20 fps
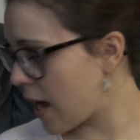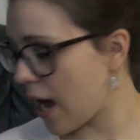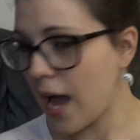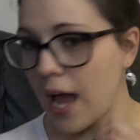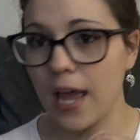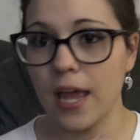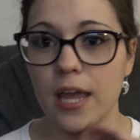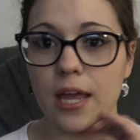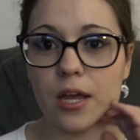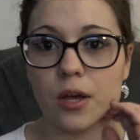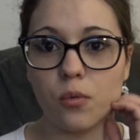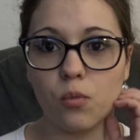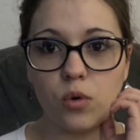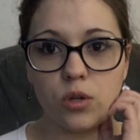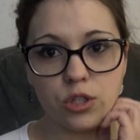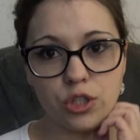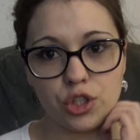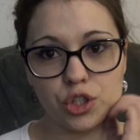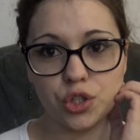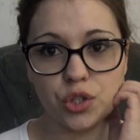I
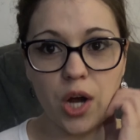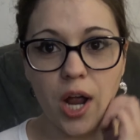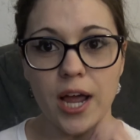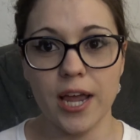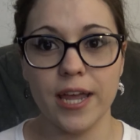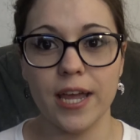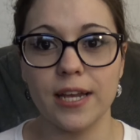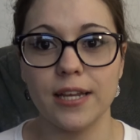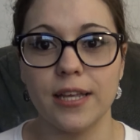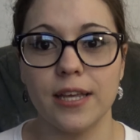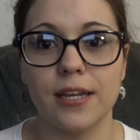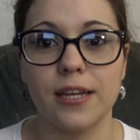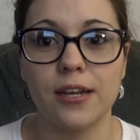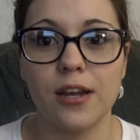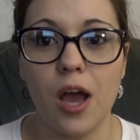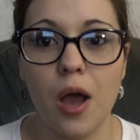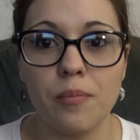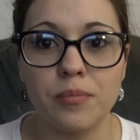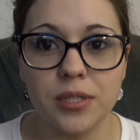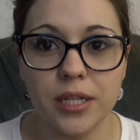will try and get an
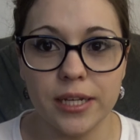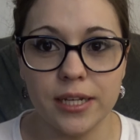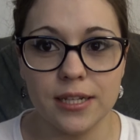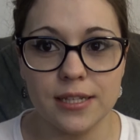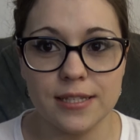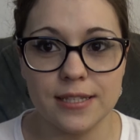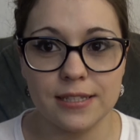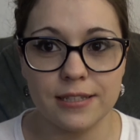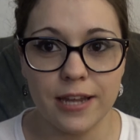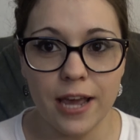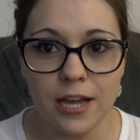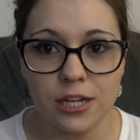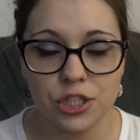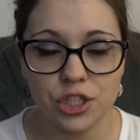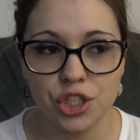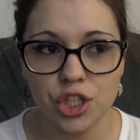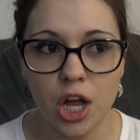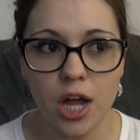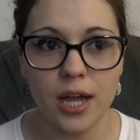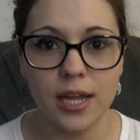updated stash
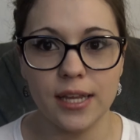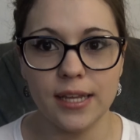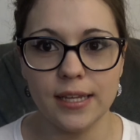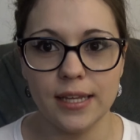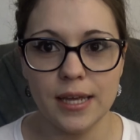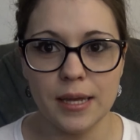shot